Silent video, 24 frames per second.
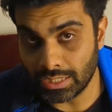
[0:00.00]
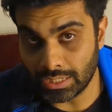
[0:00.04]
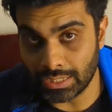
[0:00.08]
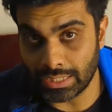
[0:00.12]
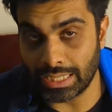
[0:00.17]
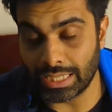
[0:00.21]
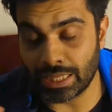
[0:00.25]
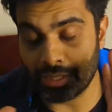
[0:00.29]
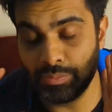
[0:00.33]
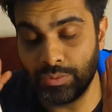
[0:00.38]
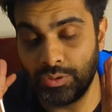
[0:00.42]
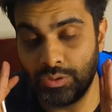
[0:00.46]

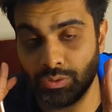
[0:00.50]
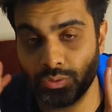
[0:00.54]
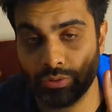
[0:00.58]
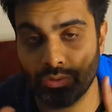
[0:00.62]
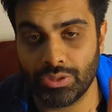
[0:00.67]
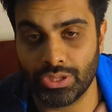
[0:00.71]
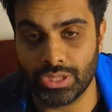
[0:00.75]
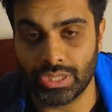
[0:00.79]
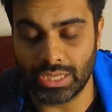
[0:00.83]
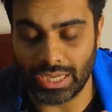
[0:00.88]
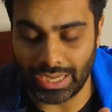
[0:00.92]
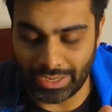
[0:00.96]

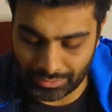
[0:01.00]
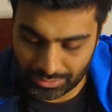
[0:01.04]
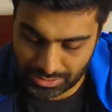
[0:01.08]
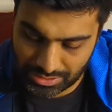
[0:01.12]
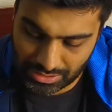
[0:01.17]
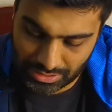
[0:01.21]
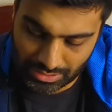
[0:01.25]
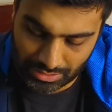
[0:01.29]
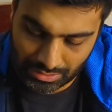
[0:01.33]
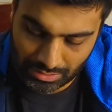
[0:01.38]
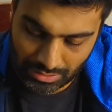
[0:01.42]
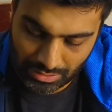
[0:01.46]
labial, the
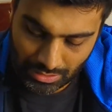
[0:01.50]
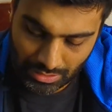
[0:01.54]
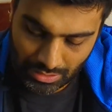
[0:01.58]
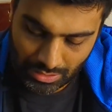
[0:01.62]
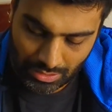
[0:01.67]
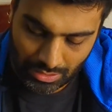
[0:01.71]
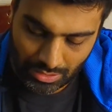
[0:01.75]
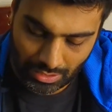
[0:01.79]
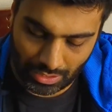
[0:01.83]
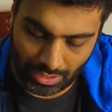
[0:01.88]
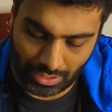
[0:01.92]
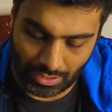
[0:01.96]
outer
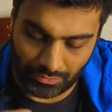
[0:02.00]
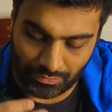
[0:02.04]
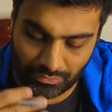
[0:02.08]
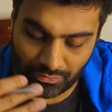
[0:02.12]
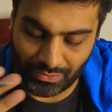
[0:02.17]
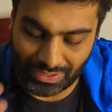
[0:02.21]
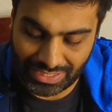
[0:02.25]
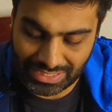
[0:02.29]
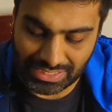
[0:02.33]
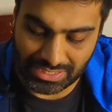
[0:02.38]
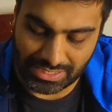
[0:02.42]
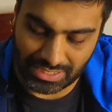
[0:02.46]

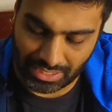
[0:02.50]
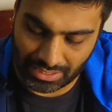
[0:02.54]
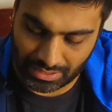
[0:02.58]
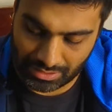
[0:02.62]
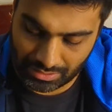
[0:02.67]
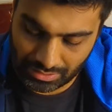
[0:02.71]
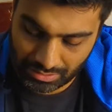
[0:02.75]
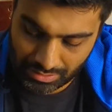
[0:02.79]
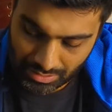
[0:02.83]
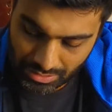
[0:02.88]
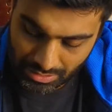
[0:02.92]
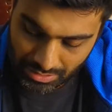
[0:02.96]

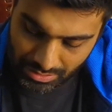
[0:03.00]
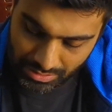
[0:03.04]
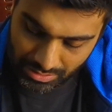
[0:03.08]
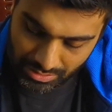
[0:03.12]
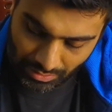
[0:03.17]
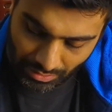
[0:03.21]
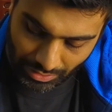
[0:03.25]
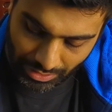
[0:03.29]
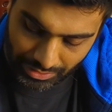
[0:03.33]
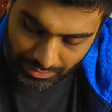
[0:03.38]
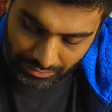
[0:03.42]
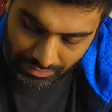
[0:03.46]
facing
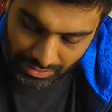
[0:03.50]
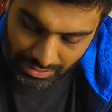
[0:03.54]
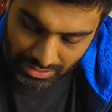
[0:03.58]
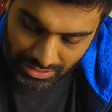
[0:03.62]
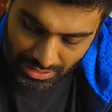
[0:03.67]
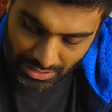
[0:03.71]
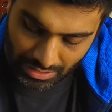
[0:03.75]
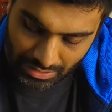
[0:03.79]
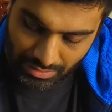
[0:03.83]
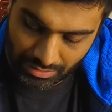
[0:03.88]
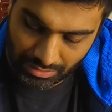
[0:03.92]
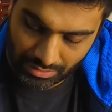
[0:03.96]
side of the
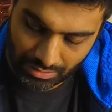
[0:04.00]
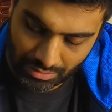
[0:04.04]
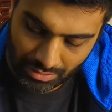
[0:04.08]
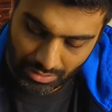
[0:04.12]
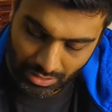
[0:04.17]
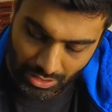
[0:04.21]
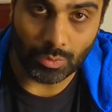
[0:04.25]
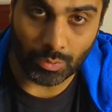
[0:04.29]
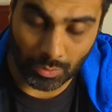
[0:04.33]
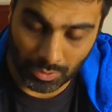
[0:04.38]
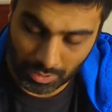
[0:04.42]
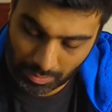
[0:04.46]
teeth,
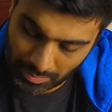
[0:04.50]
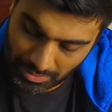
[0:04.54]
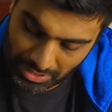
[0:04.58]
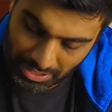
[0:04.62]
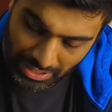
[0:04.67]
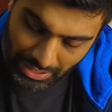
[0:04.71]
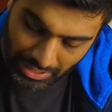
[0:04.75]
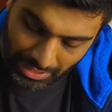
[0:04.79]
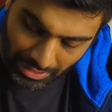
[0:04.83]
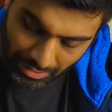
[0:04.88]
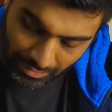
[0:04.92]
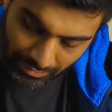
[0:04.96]
we want to be
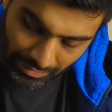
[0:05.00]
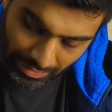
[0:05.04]
hitting